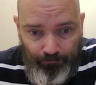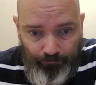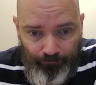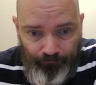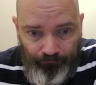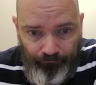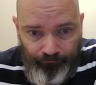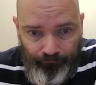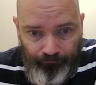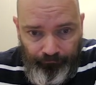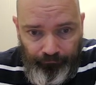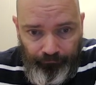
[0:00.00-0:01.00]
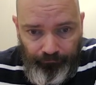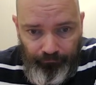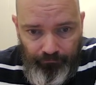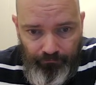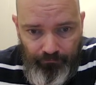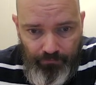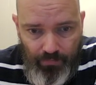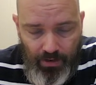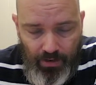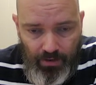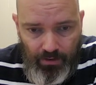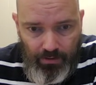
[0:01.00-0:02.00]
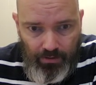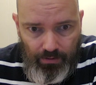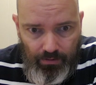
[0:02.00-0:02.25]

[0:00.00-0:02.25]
Nobody speaks.